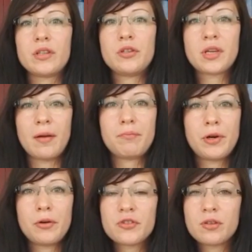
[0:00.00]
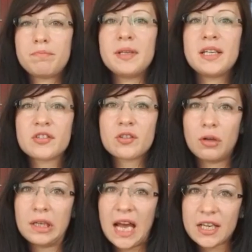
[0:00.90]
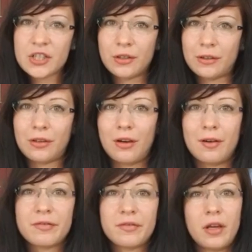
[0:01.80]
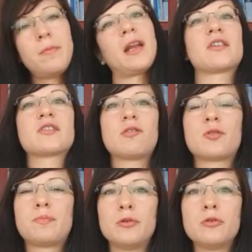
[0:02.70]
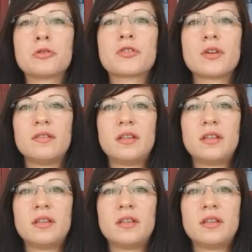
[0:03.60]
you can browse the biggest collection of open access books,